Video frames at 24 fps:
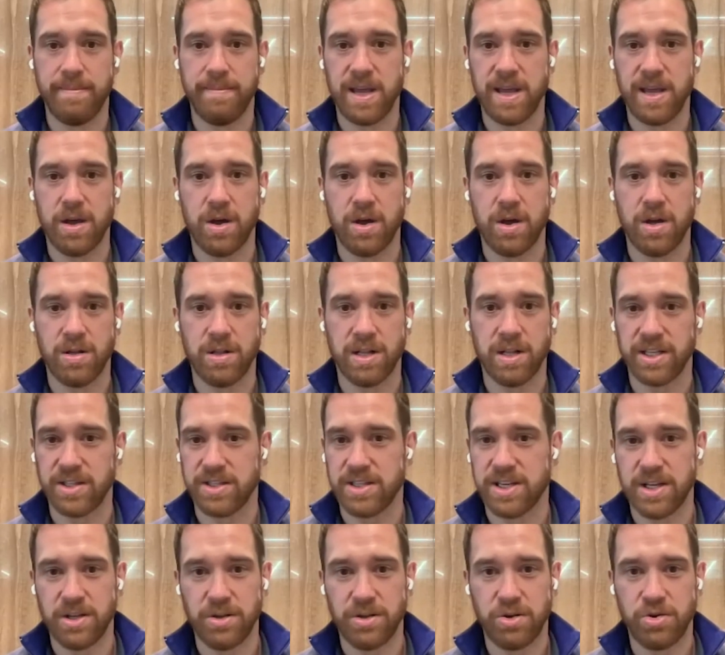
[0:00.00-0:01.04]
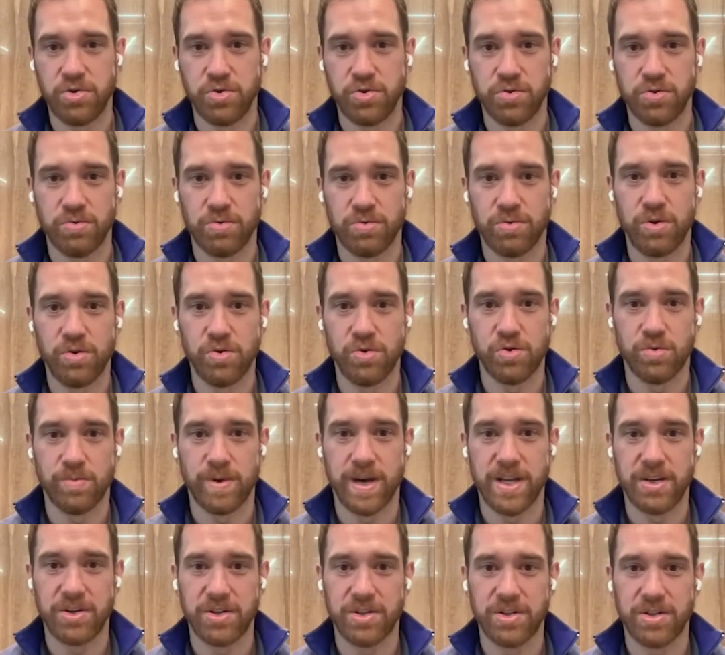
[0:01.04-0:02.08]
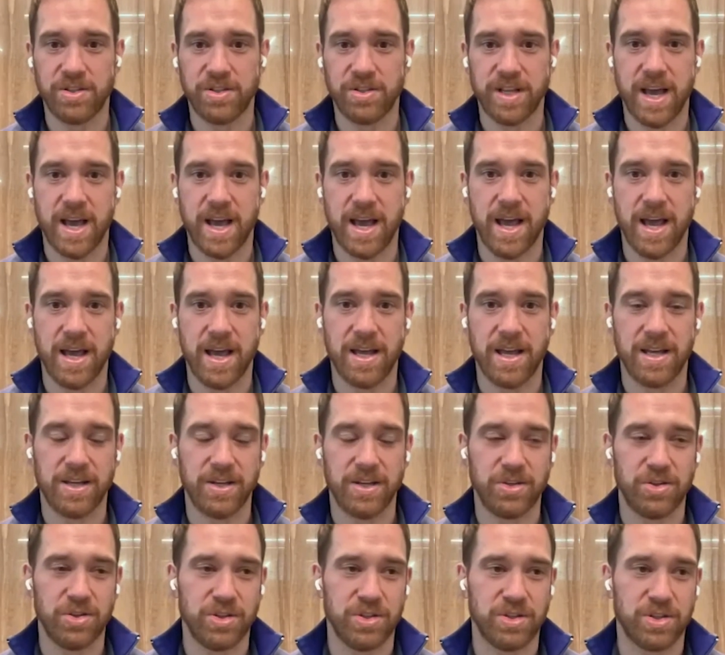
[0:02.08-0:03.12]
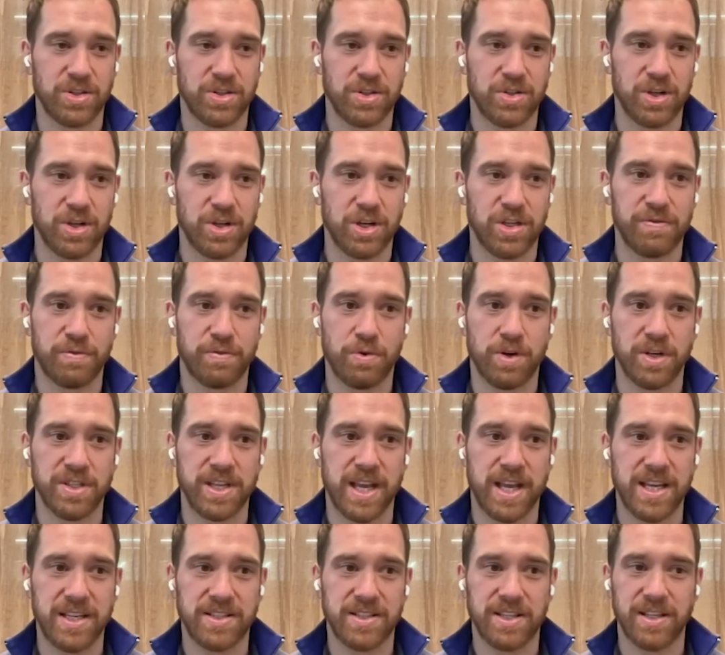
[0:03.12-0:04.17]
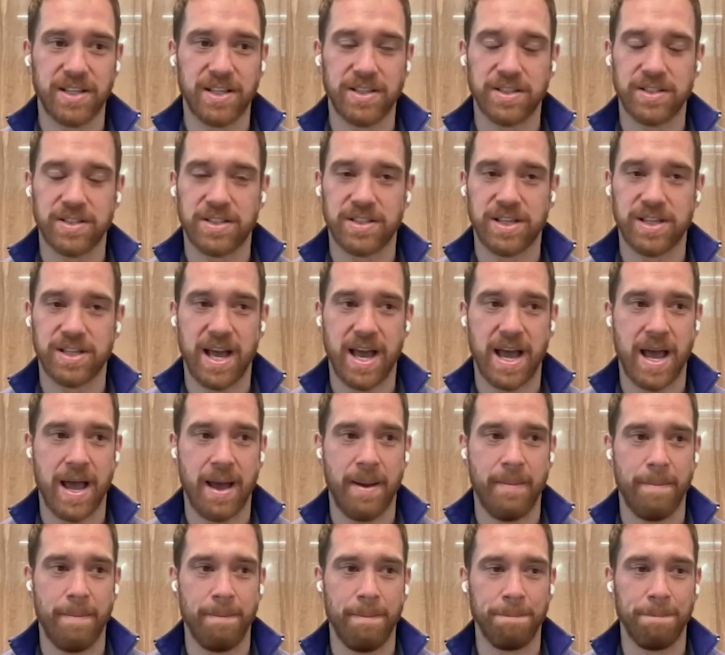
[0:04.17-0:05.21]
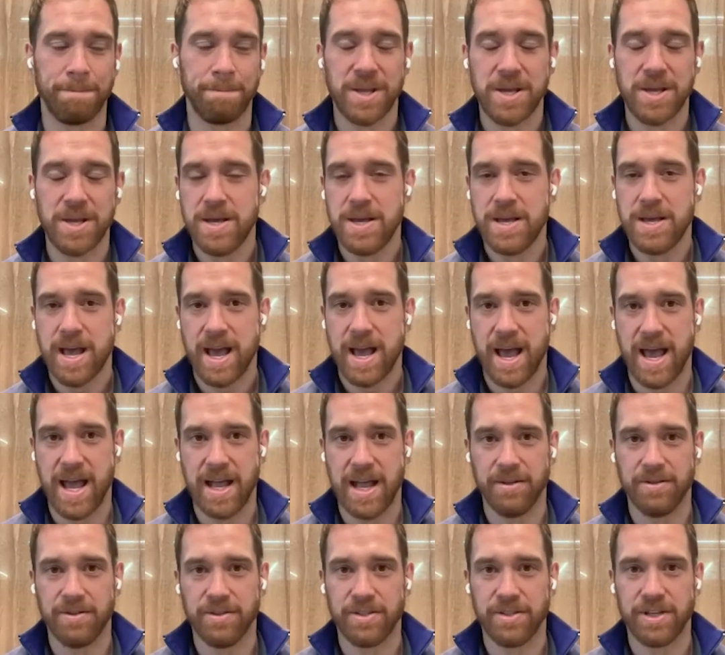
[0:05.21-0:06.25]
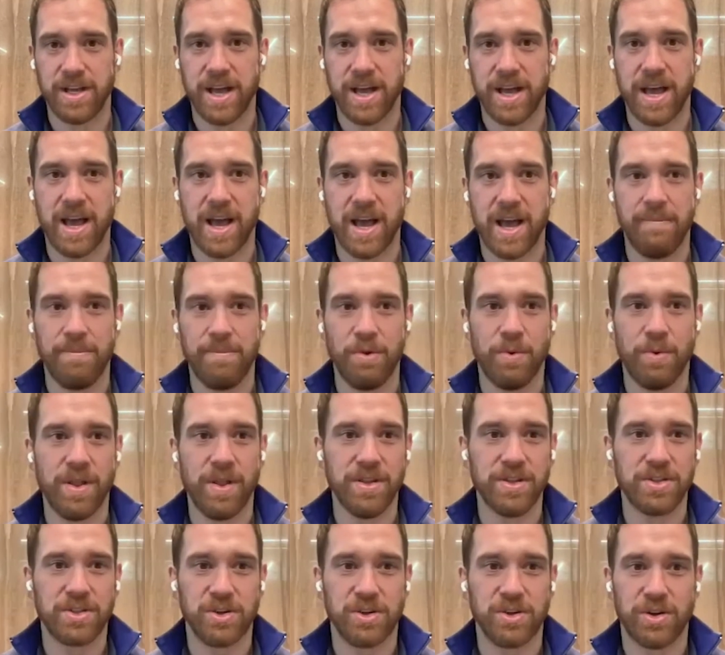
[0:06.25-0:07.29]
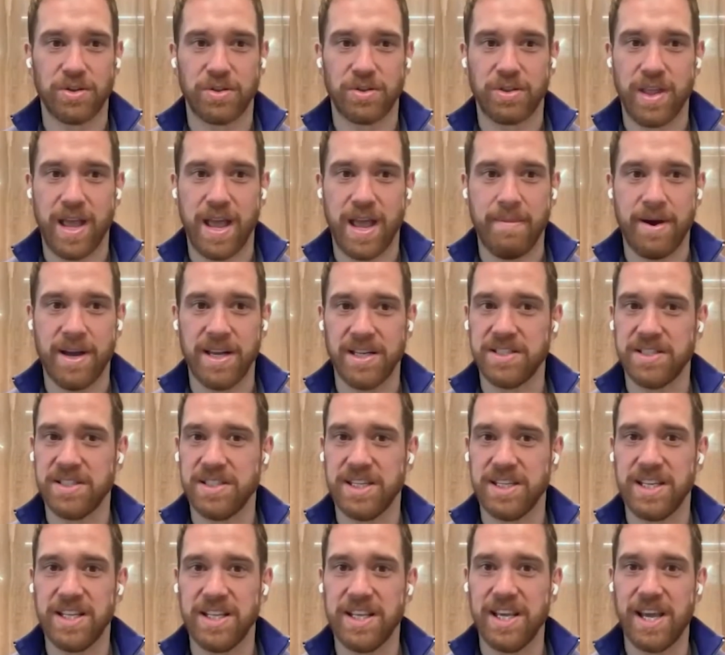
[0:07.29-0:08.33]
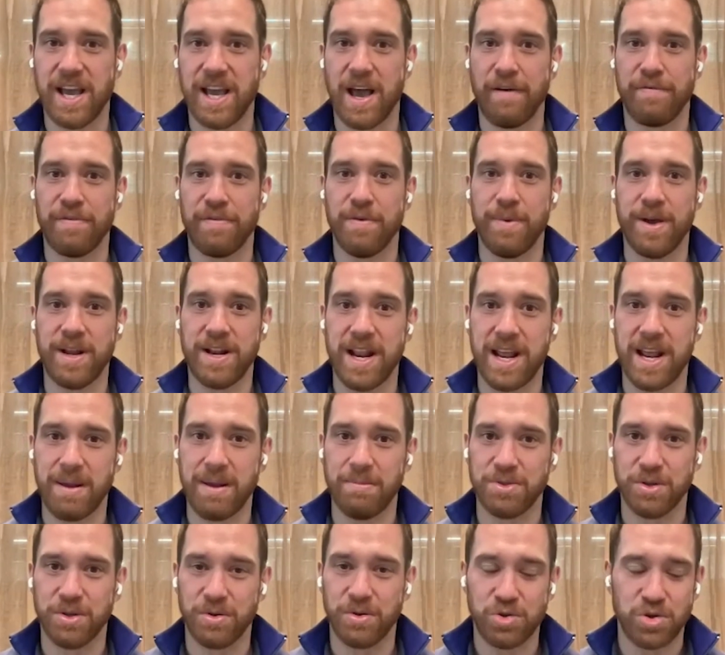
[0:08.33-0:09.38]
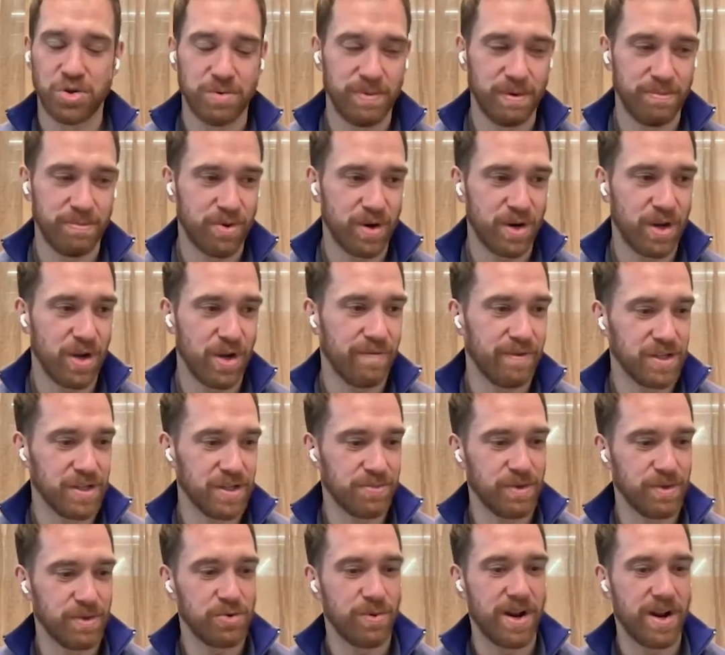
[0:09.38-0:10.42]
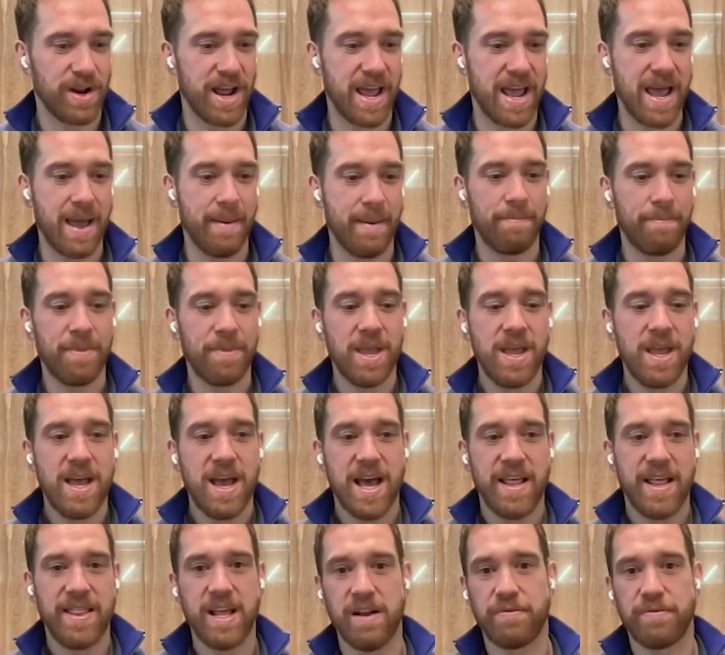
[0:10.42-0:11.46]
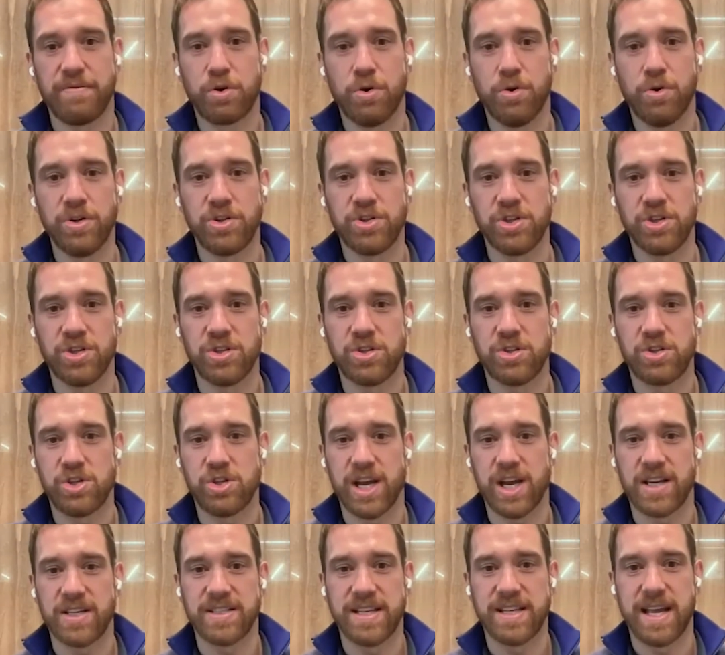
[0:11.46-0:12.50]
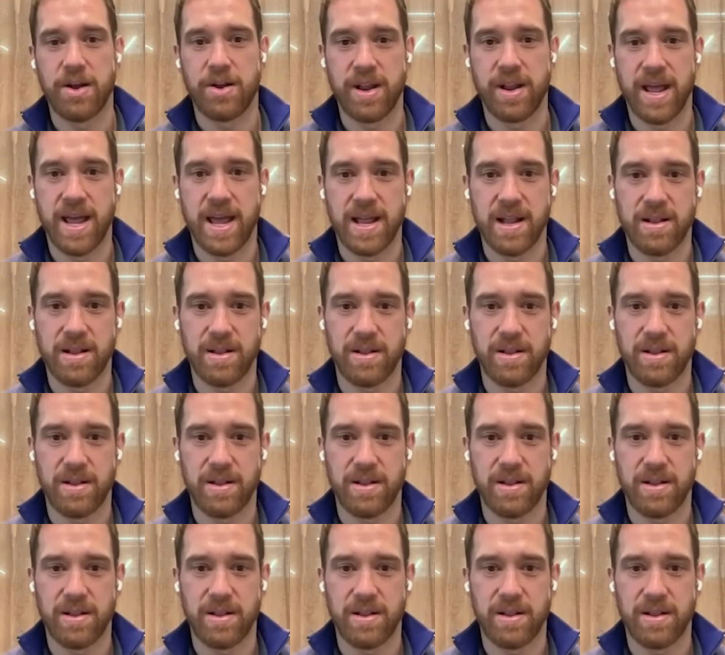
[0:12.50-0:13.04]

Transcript: me on LinkedIn, usual usual way. Just uh, just search for Ross Hastings, um, and uh, I'm the one that's got MICD after my name, so it should be pretty obvious which one I am. And hmm. then of course, just check us out at